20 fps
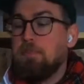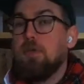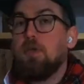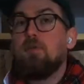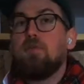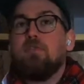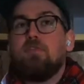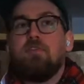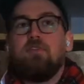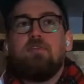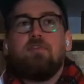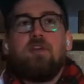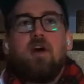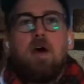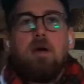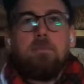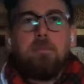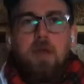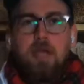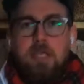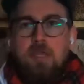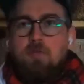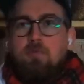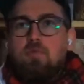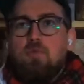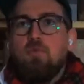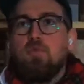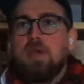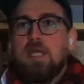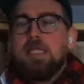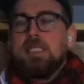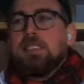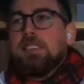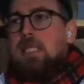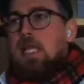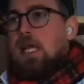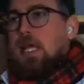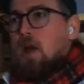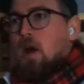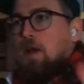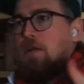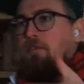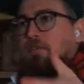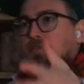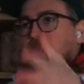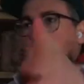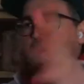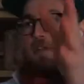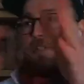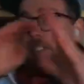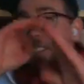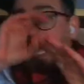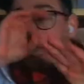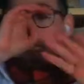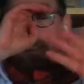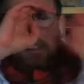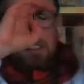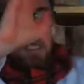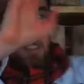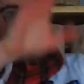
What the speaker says: Beautiful farm. Like you walk into their kind of first gates,